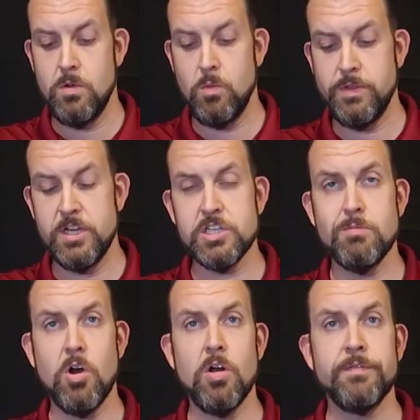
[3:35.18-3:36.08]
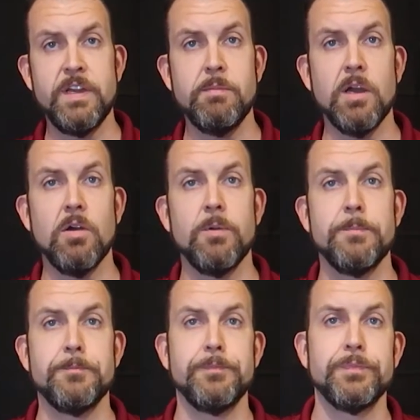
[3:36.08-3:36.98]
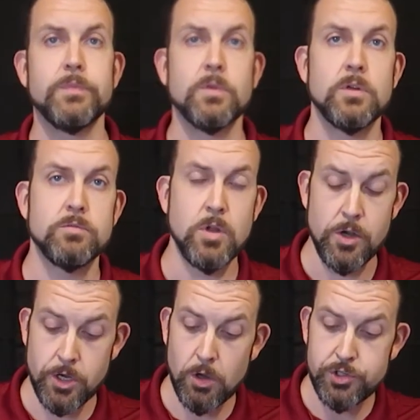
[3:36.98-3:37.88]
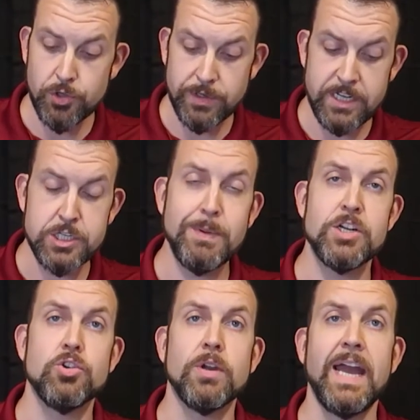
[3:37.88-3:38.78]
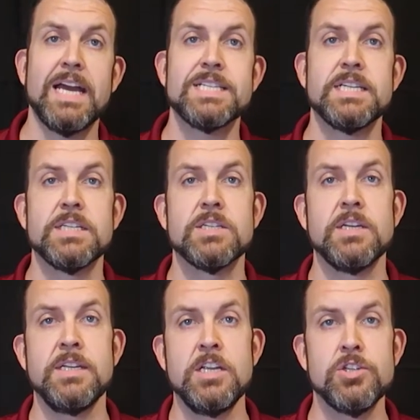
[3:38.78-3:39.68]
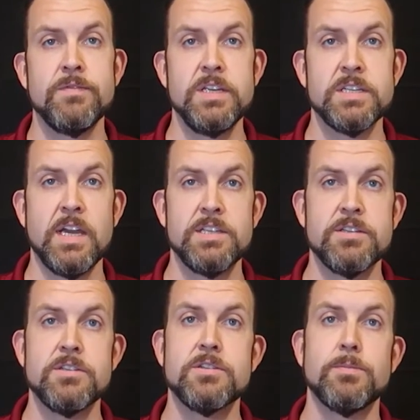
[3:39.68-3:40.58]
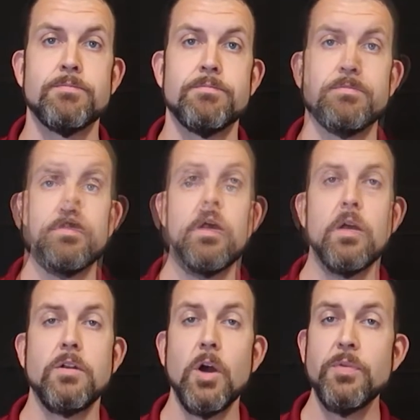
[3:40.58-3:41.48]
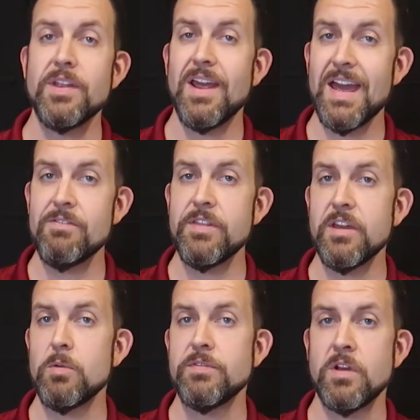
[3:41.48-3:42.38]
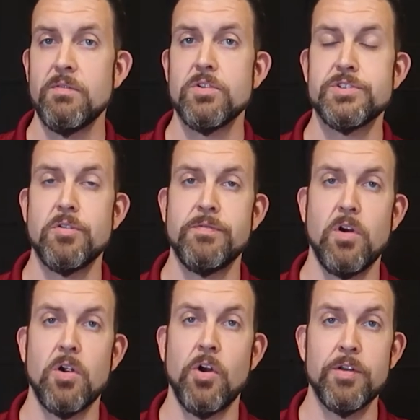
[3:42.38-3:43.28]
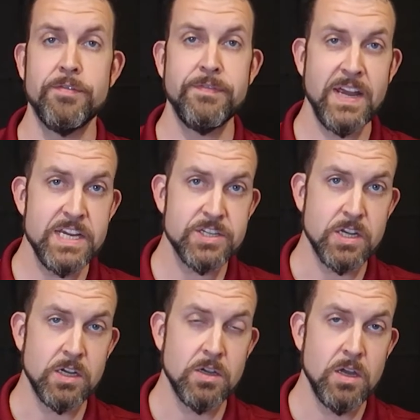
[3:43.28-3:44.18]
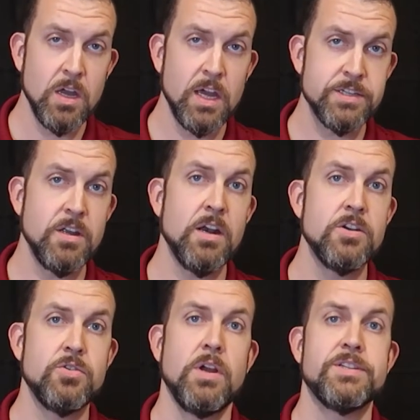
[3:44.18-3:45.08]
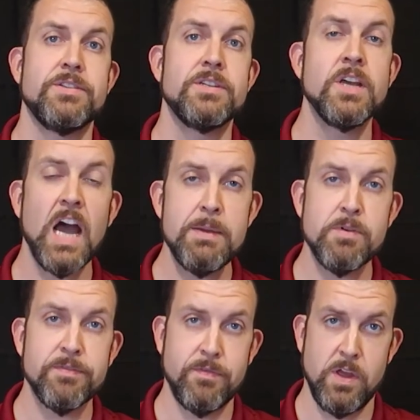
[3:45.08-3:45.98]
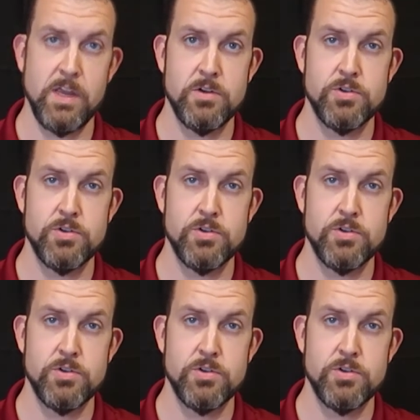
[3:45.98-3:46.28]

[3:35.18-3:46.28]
with a small female. Note you'll need special gaskets in each of these cases. Note that everything we've covered so far on facing has not addressed the type of flange.